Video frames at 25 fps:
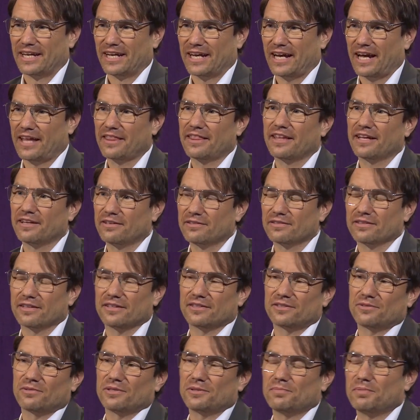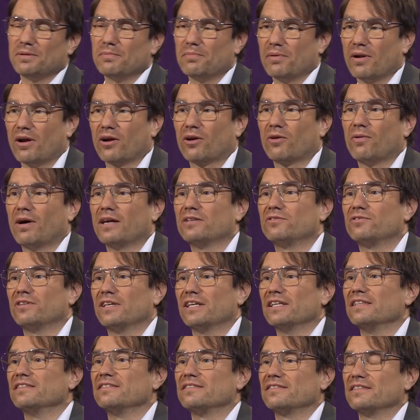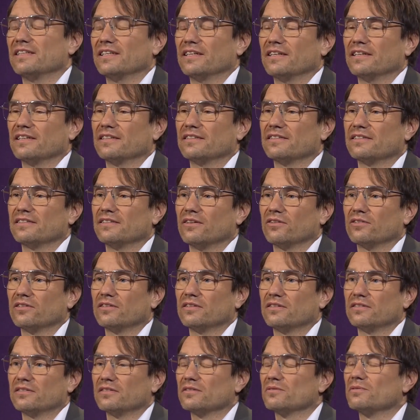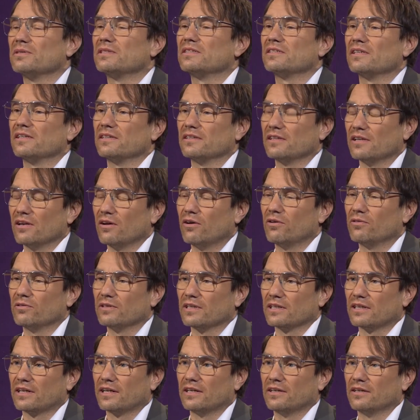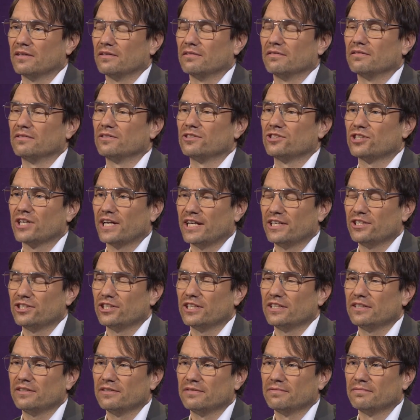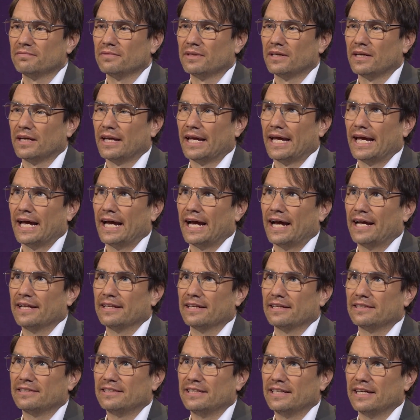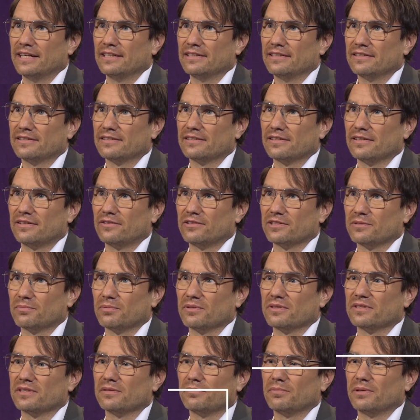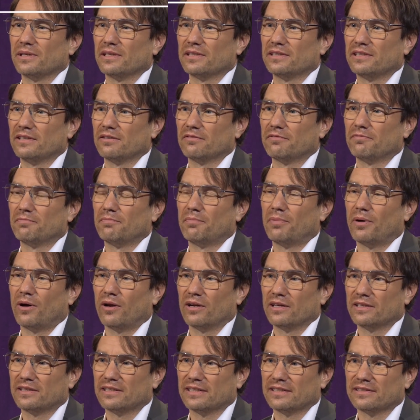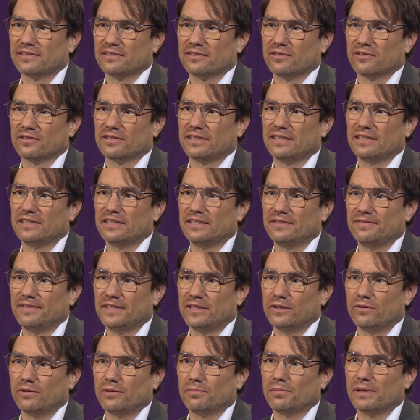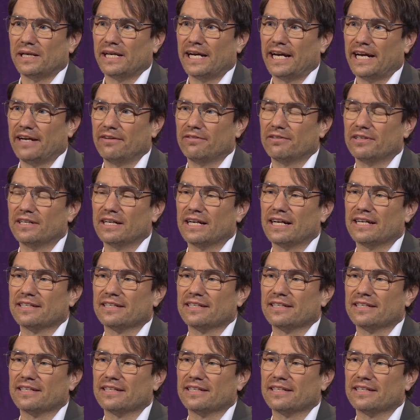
I think Swiss people are quite realistic. It's not Switzerland alone that can change it. And at the end, it's a responsibility of politics and not individual behavior